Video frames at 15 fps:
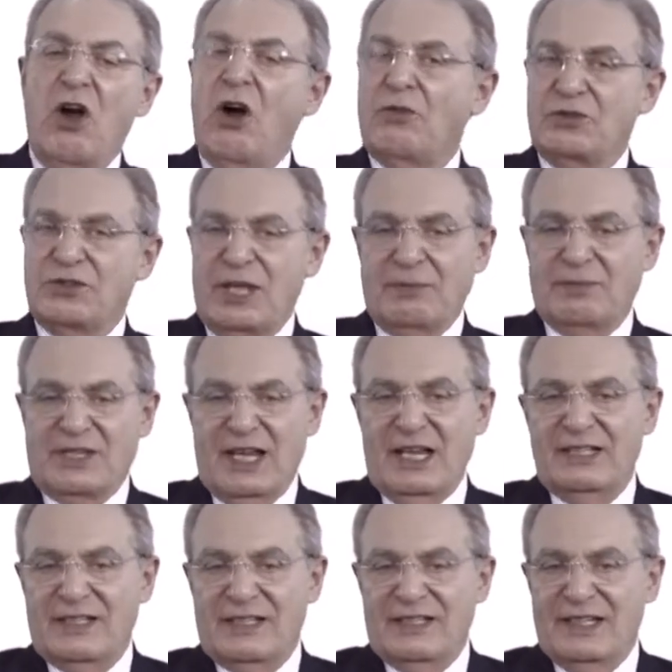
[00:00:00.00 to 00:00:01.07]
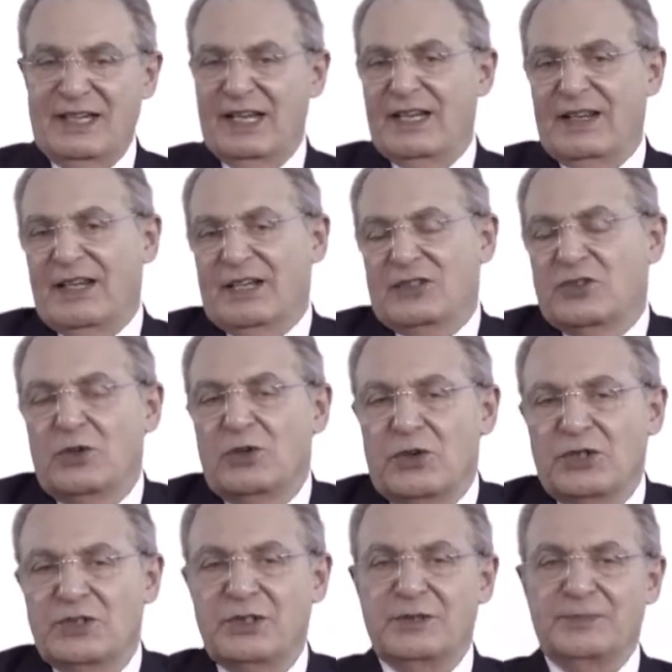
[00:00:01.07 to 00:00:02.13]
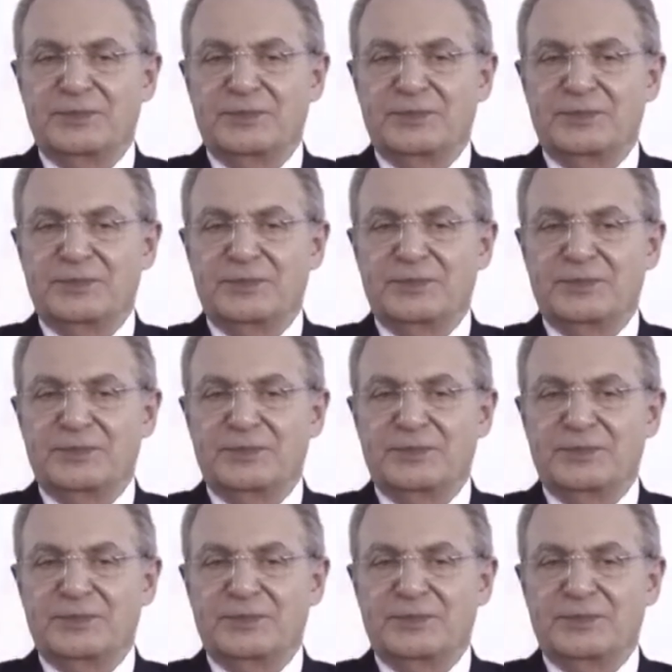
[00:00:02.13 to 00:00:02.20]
of stem cells in their joints.